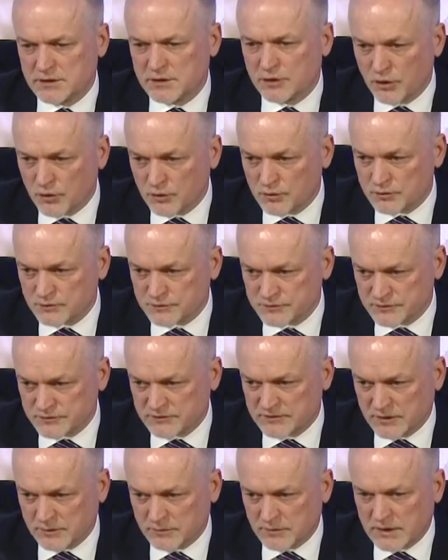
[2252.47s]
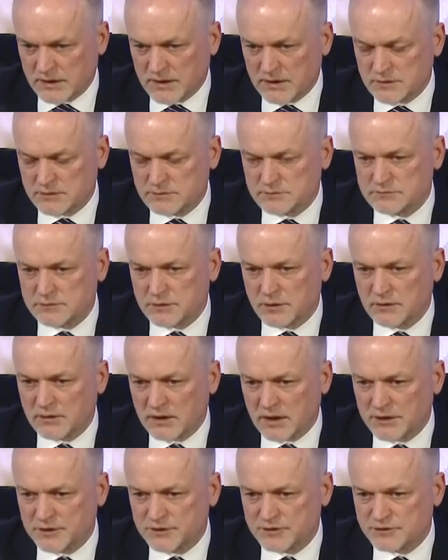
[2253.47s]
the lockdown, is not something that will be
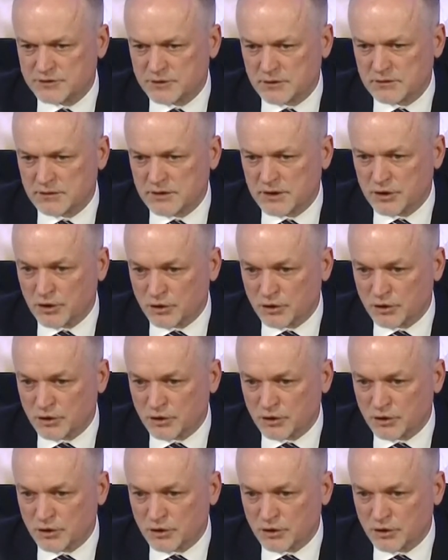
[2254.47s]
repeated.